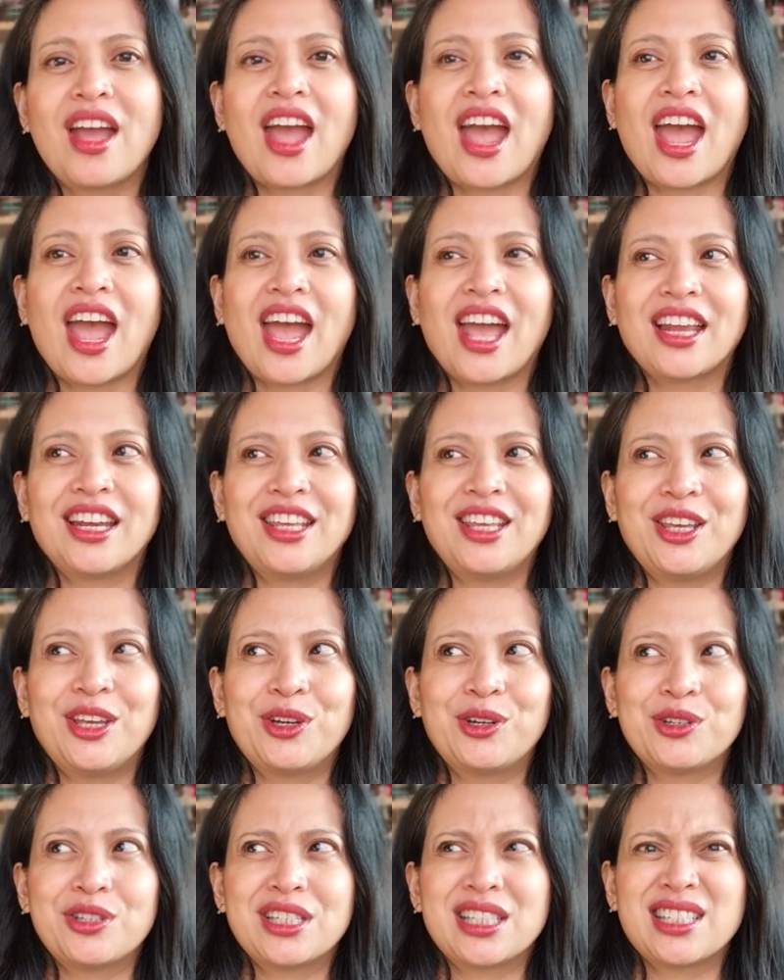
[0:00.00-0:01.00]
and he
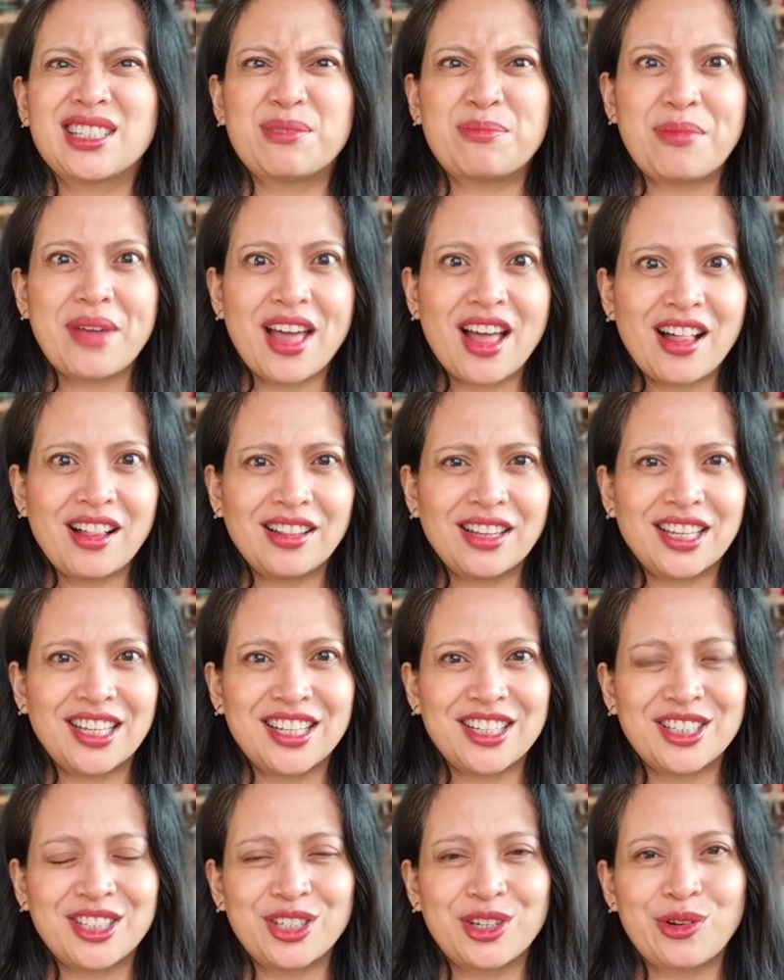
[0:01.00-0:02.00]
could smell
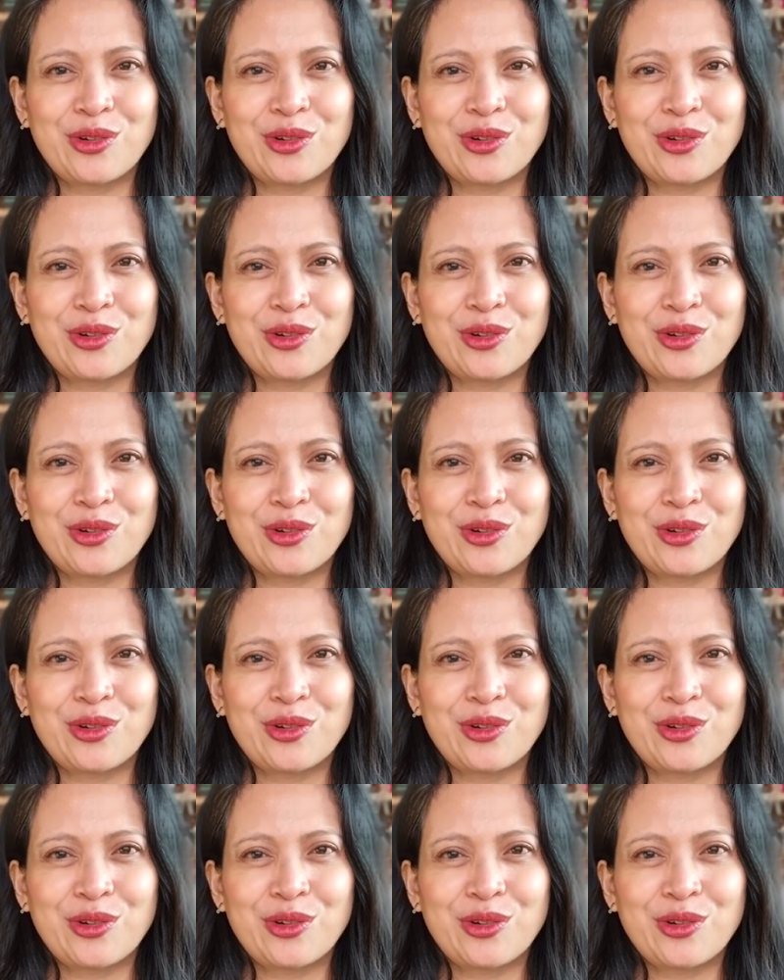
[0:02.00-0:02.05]
his